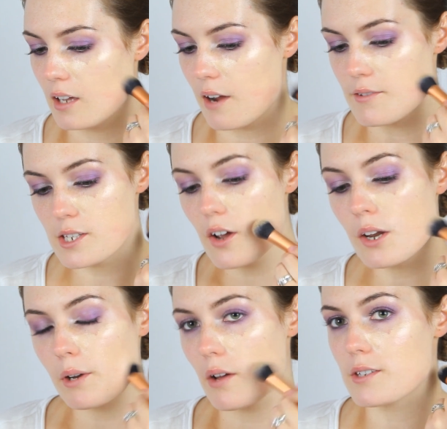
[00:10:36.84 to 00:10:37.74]

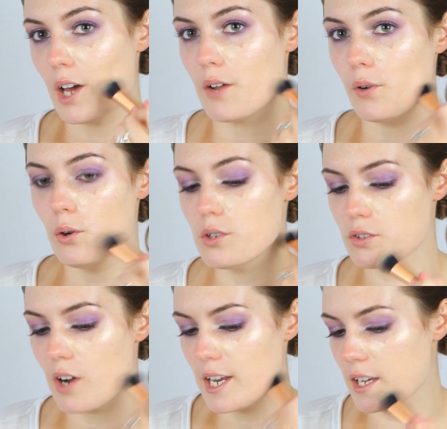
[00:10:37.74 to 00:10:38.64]
Arizona when I was kind of
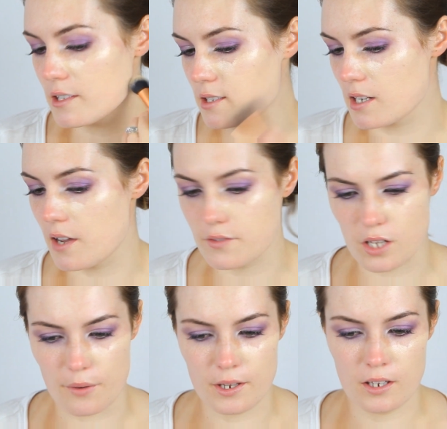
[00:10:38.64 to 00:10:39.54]
horse riding and stuff.
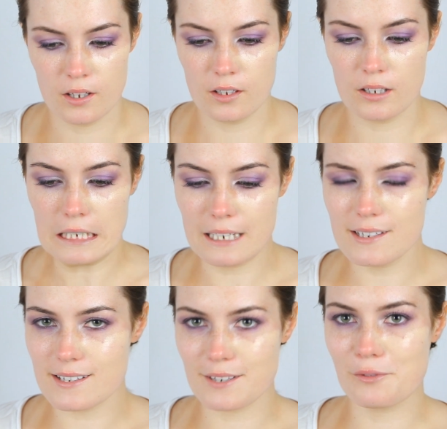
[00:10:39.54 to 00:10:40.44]
So it
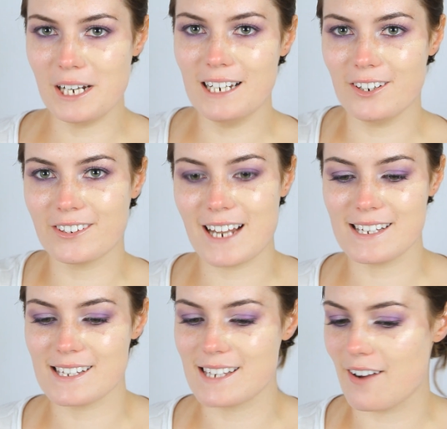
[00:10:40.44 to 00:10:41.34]
doesn't really look
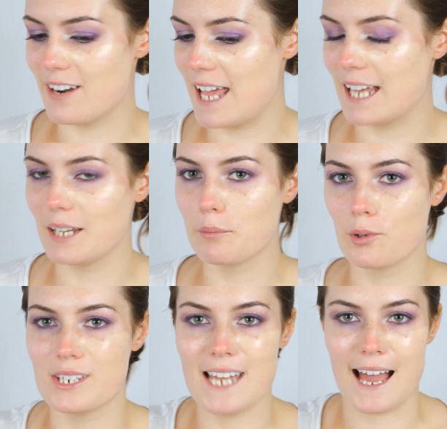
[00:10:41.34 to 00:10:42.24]
necessarily any
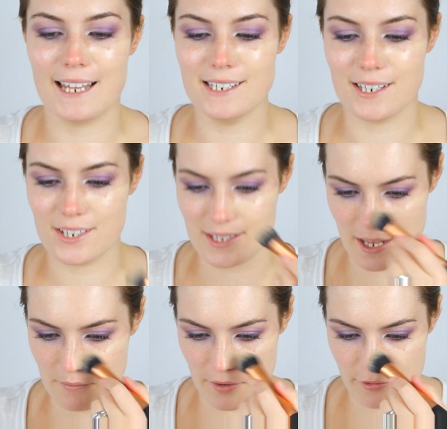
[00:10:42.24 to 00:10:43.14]
more tanned. I just
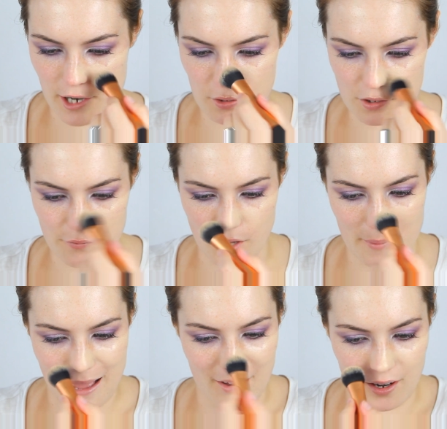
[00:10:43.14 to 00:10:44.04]
think my freckles have
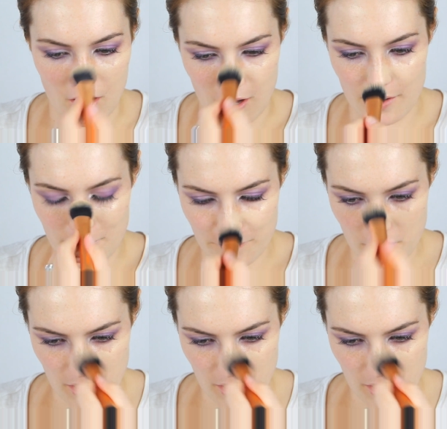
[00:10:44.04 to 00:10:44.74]
come out a lot.